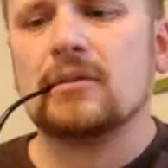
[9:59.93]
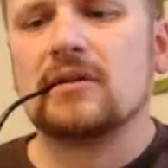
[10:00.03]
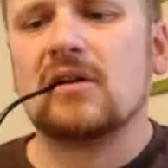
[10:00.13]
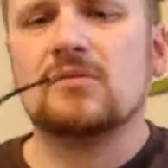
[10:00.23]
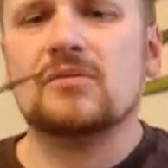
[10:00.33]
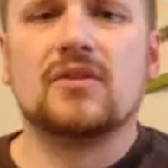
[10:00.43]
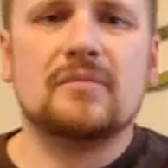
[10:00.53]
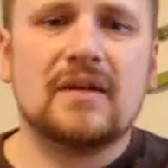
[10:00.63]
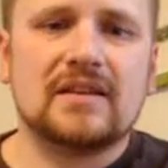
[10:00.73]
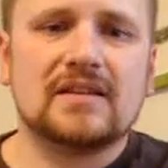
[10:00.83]
So before I
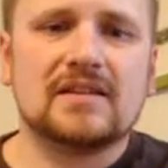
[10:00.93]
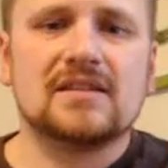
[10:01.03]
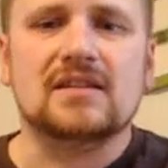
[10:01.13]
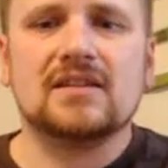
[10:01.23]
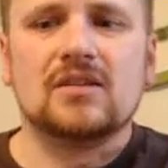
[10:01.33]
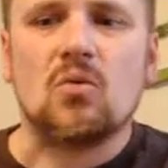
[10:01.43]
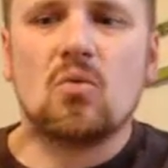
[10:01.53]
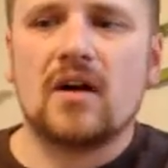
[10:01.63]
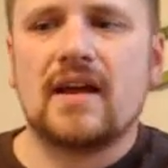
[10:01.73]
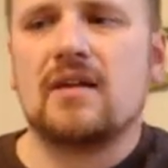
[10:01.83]
make this a
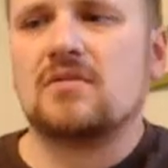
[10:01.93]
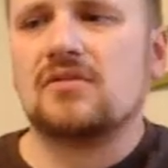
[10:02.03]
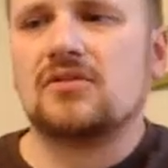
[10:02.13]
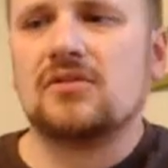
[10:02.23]
1 hour and